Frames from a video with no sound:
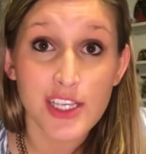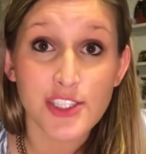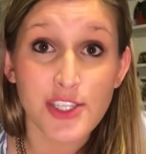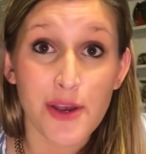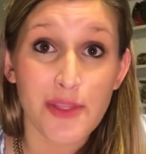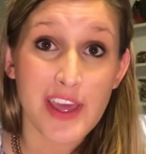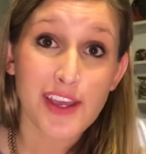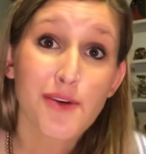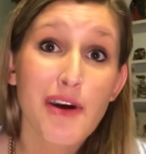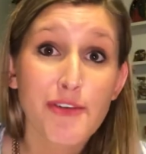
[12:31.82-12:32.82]
So
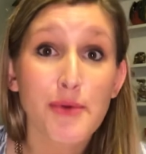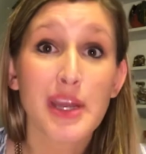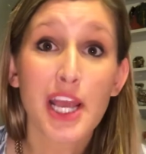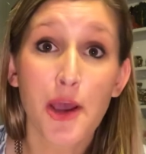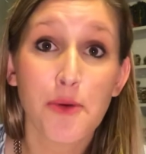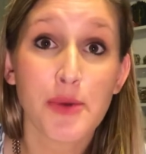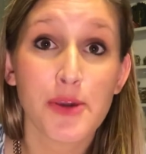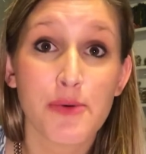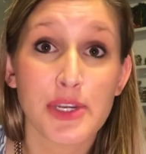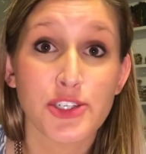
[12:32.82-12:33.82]
thank you everyone. I hope
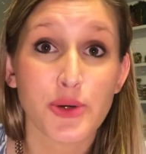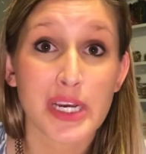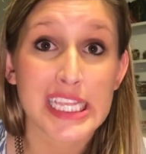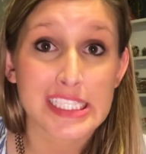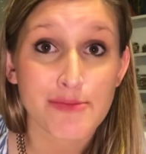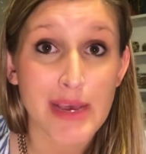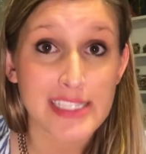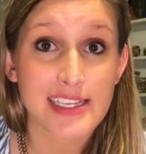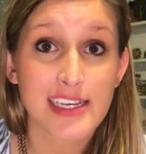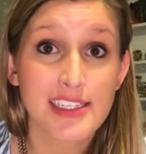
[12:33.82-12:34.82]
you enjoyed this
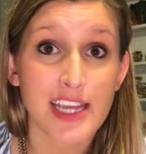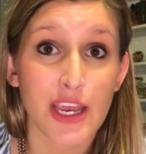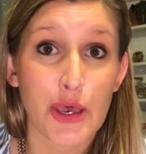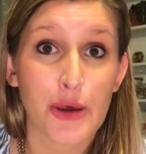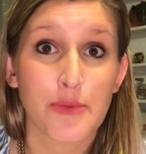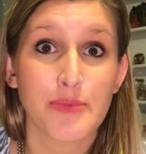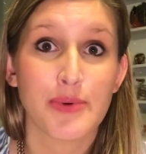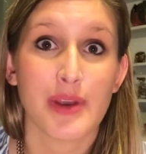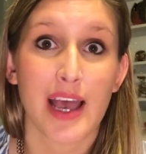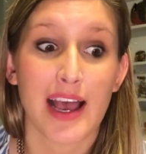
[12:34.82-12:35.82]
message. I hope
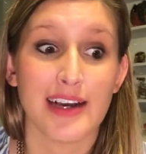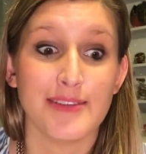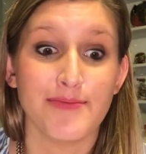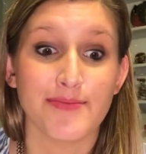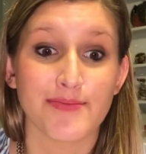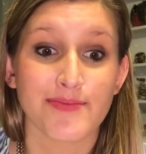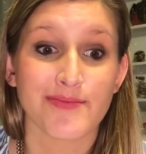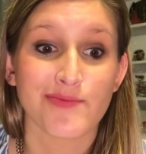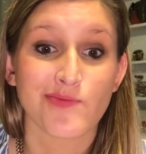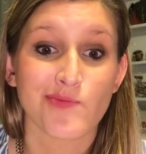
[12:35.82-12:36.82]
um,
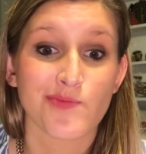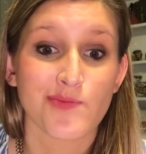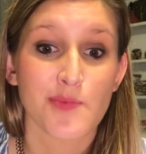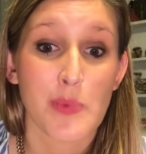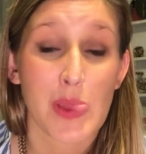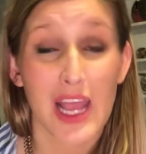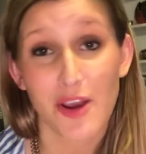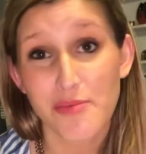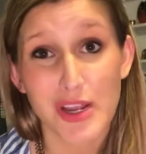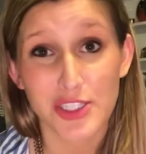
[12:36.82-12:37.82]
I
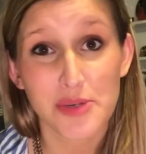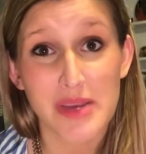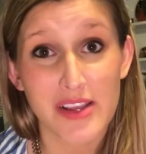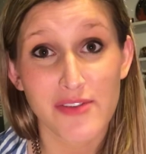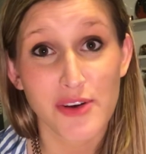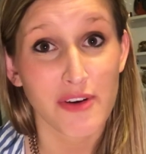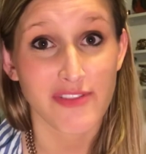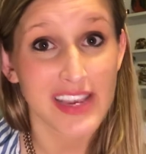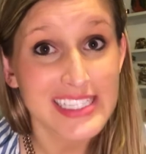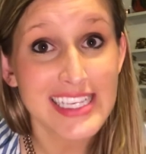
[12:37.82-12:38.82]
hope not too many of you are
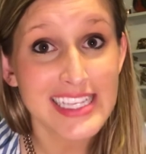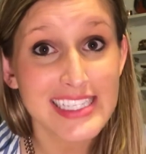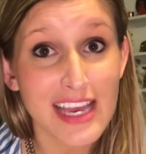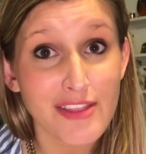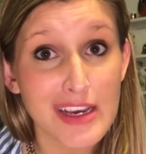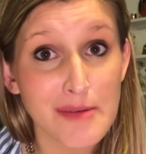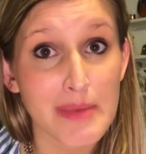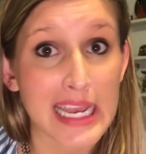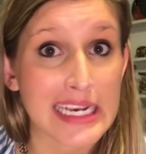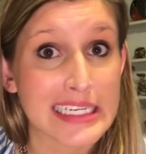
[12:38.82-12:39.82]
facing this out there,
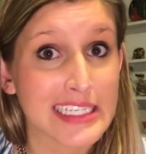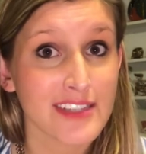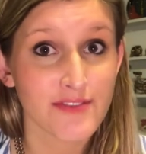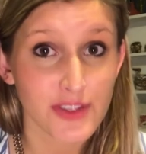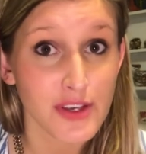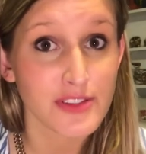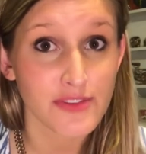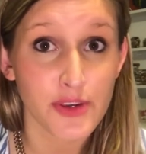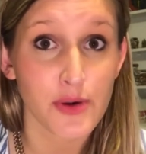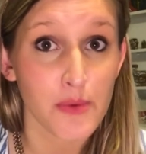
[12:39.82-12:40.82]
but for those
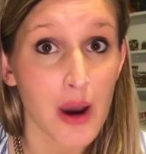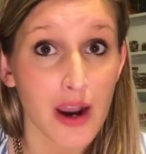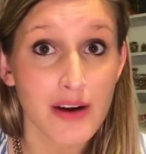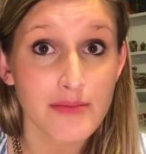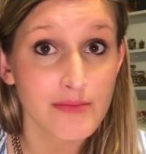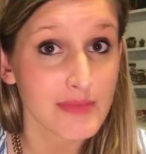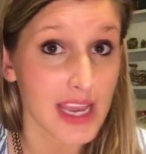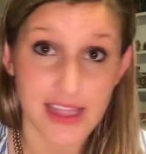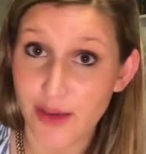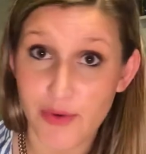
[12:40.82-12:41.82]
of you who are,
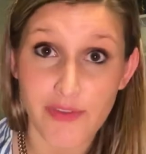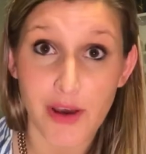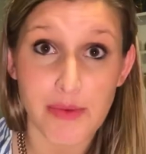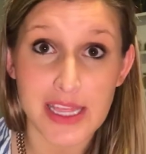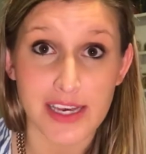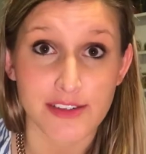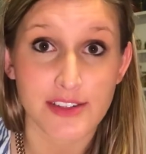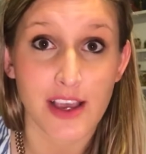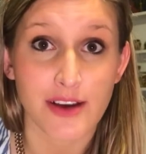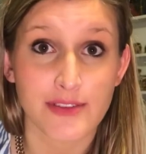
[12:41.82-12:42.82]
I think we've all been there.
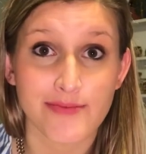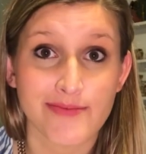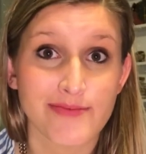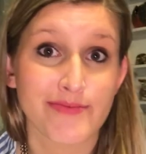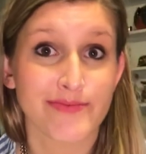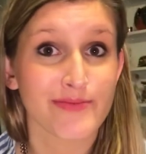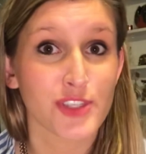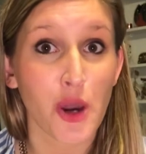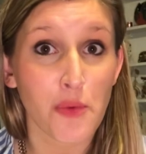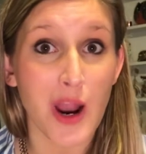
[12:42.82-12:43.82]
So
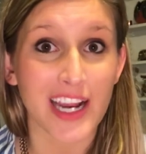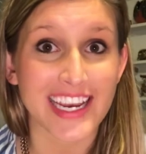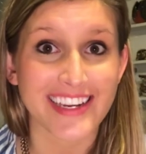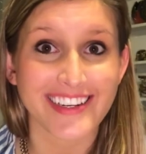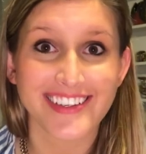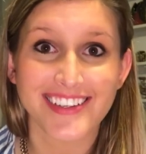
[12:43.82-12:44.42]
Go Rocket.